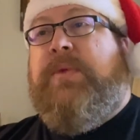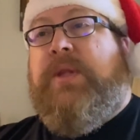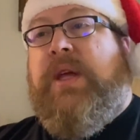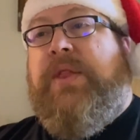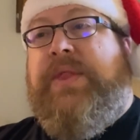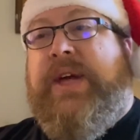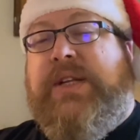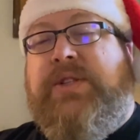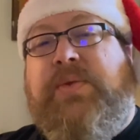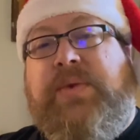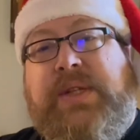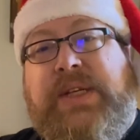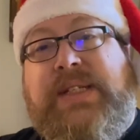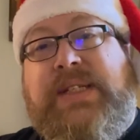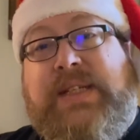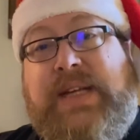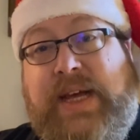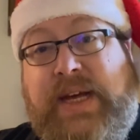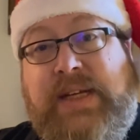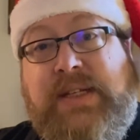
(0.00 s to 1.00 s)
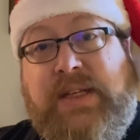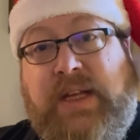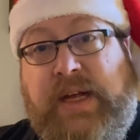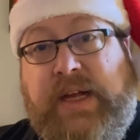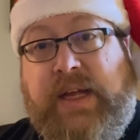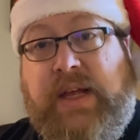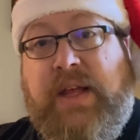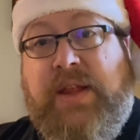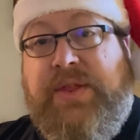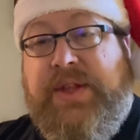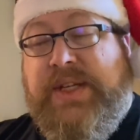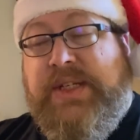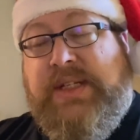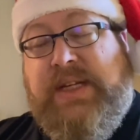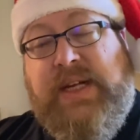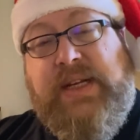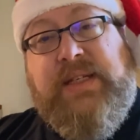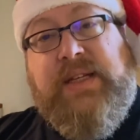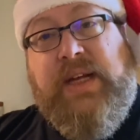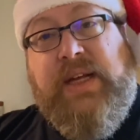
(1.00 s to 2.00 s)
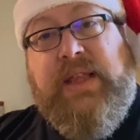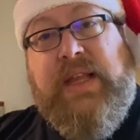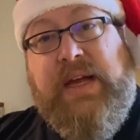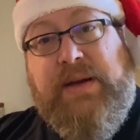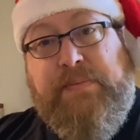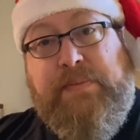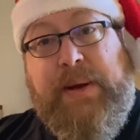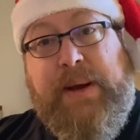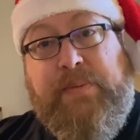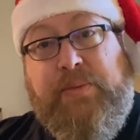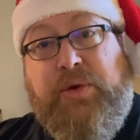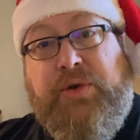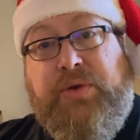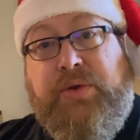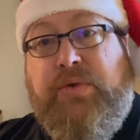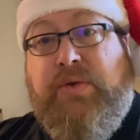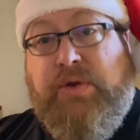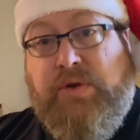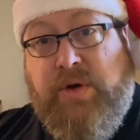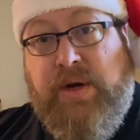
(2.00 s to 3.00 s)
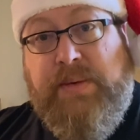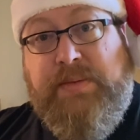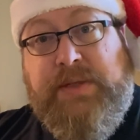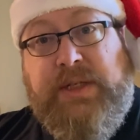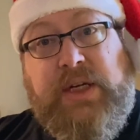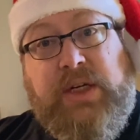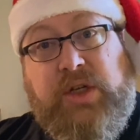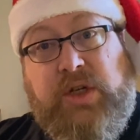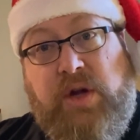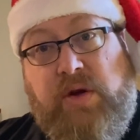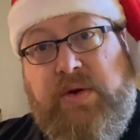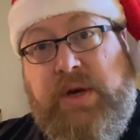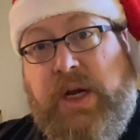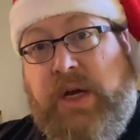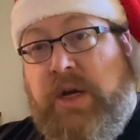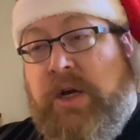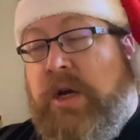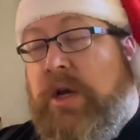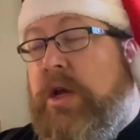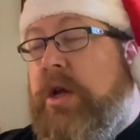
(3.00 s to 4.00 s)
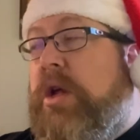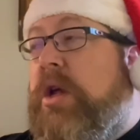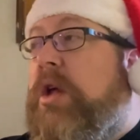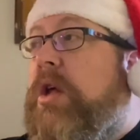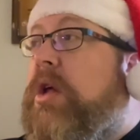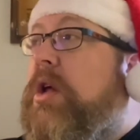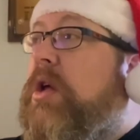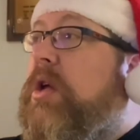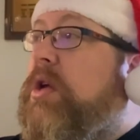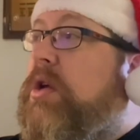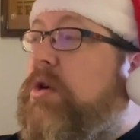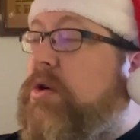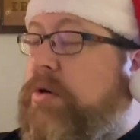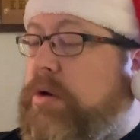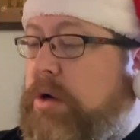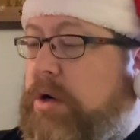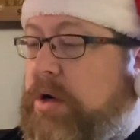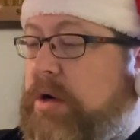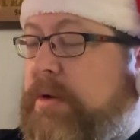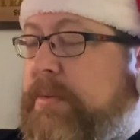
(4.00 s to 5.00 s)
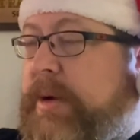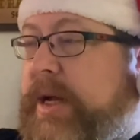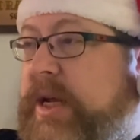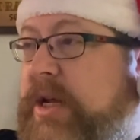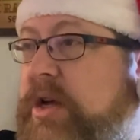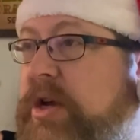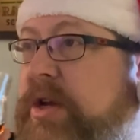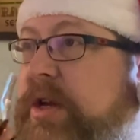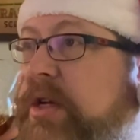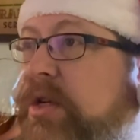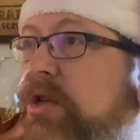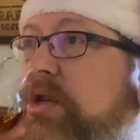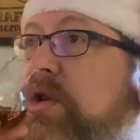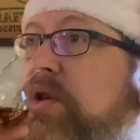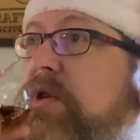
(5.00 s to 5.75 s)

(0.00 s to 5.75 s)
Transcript: That's what this tastes like. This tastes like that maple cream stick donut. Oh my goodness.